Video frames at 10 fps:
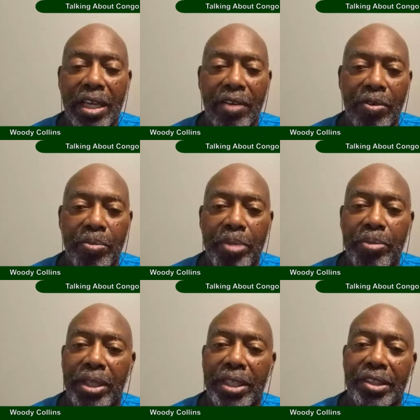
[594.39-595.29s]
And
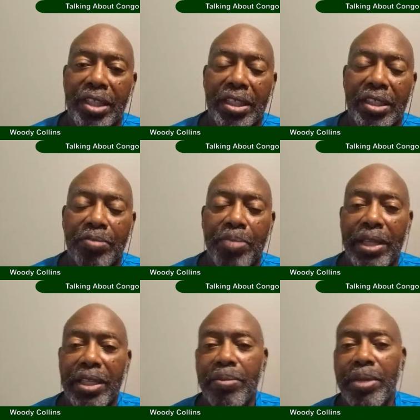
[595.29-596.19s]
remember, let's get this
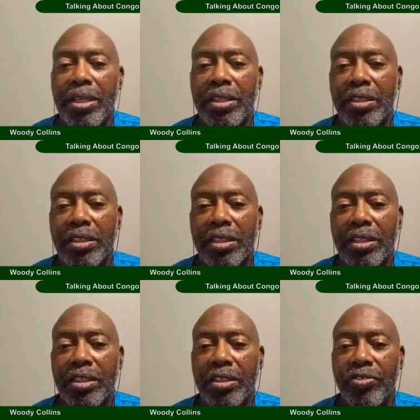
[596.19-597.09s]
pandemic
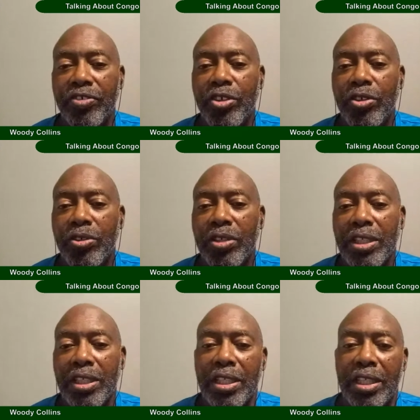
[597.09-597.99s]
under control.
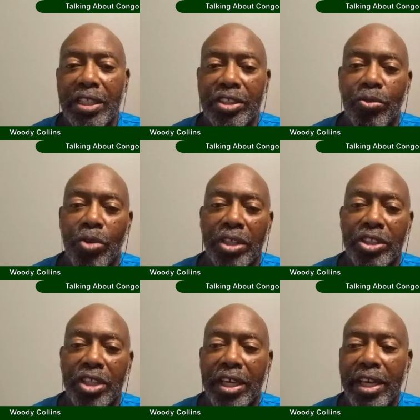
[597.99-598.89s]
Let's
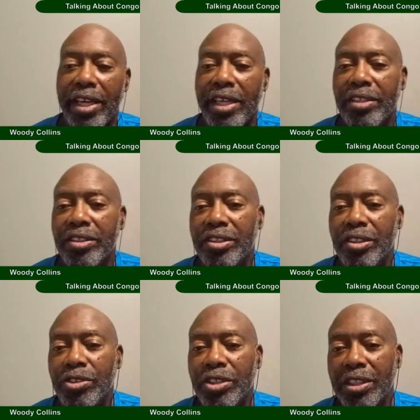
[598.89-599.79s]
wash our hands,
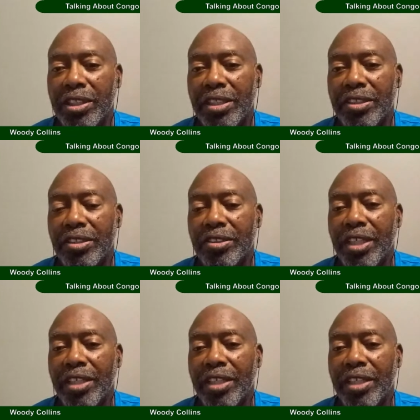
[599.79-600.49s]
socially distance